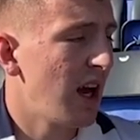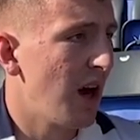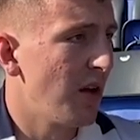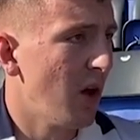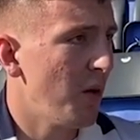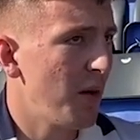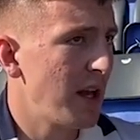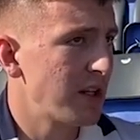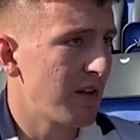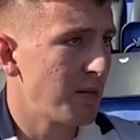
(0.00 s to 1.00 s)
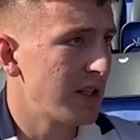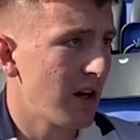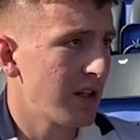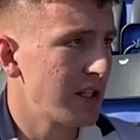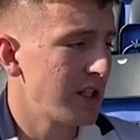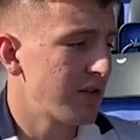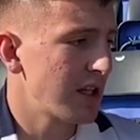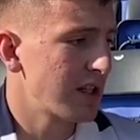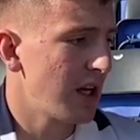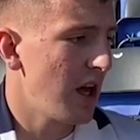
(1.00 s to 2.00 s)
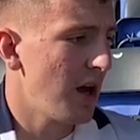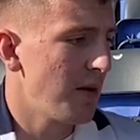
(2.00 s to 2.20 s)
I don't know, when my agent remember saying, oh, there's interest at